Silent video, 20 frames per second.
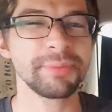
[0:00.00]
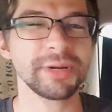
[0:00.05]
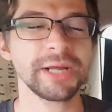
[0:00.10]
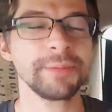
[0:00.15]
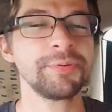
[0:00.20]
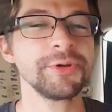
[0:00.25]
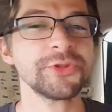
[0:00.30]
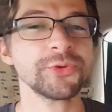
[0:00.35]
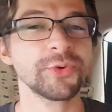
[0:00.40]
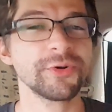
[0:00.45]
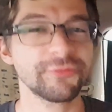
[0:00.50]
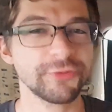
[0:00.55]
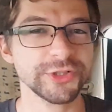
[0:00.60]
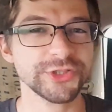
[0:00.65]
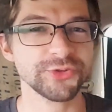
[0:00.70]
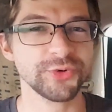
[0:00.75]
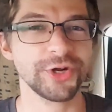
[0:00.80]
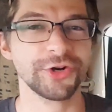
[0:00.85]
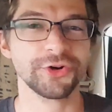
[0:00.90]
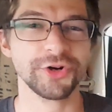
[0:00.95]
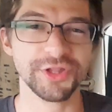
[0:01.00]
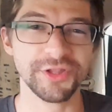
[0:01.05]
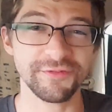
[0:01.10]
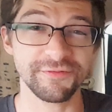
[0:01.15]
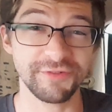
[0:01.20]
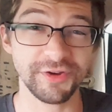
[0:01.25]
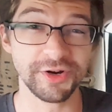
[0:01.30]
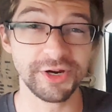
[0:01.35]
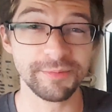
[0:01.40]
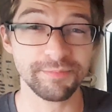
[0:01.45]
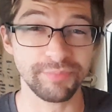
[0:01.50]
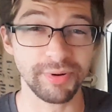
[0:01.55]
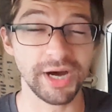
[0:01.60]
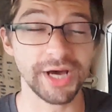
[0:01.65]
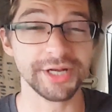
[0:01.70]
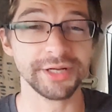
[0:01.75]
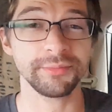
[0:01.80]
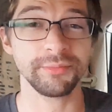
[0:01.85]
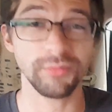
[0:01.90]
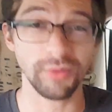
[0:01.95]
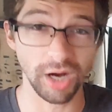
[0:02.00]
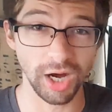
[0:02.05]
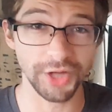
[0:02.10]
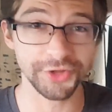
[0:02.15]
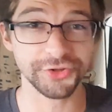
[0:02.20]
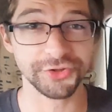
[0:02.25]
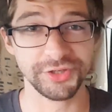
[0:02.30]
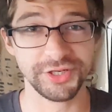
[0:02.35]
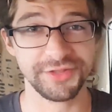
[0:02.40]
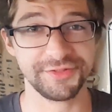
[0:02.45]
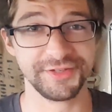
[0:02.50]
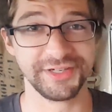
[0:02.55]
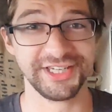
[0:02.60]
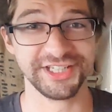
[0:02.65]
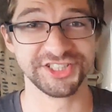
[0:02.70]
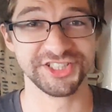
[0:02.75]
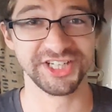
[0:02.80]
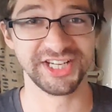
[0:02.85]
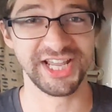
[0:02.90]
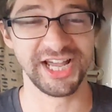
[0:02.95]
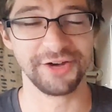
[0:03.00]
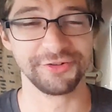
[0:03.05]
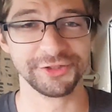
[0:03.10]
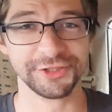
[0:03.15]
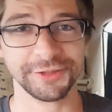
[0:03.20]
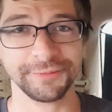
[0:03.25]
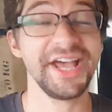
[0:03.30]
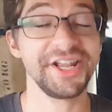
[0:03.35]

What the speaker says: But I put the refrigerator on the very bottom underneath the kitchen counter.